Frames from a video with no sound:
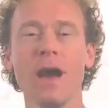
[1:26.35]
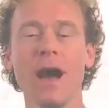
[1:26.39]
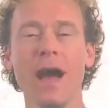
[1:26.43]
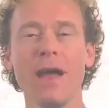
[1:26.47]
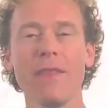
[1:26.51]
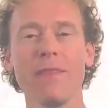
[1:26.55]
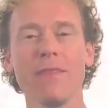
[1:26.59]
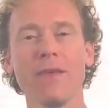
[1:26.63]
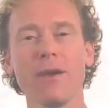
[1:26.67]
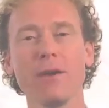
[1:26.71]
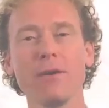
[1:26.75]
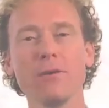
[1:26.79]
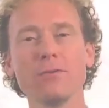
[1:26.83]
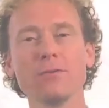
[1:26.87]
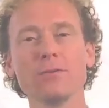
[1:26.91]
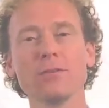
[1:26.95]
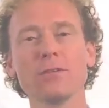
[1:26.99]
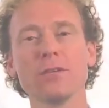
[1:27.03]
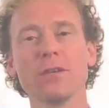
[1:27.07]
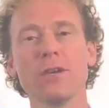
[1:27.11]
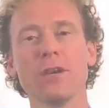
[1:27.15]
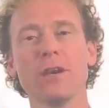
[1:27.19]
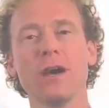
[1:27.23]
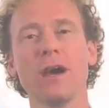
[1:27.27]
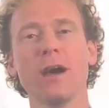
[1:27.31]
And
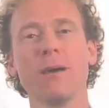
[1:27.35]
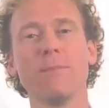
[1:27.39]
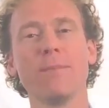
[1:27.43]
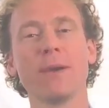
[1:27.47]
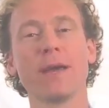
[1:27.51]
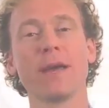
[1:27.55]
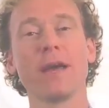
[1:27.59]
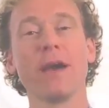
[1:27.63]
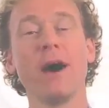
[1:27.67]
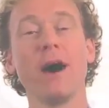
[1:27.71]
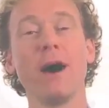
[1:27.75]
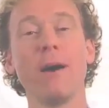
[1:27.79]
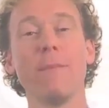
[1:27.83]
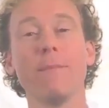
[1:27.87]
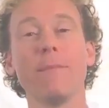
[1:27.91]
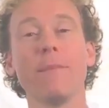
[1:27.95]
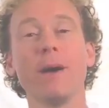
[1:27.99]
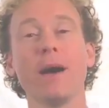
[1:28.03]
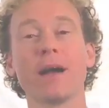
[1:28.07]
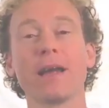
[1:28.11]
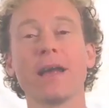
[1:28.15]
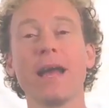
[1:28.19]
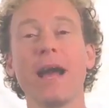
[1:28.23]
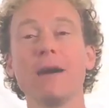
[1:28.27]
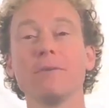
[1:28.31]
those become
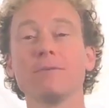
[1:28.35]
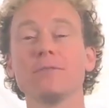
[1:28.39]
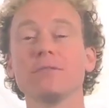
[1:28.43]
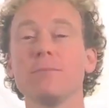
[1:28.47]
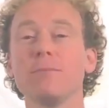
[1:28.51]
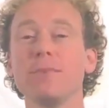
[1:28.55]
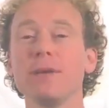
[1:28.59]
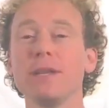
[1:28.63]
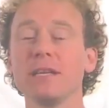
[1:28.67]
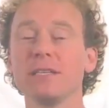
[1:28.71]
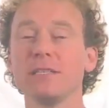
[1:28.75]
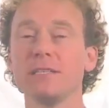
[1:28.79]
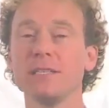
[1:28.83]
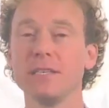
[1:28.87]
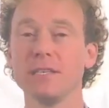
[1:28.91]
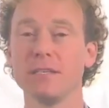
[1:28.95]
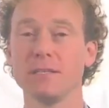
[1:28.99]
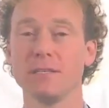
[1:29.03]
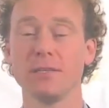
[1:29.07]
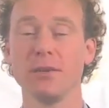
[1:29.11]
accountability.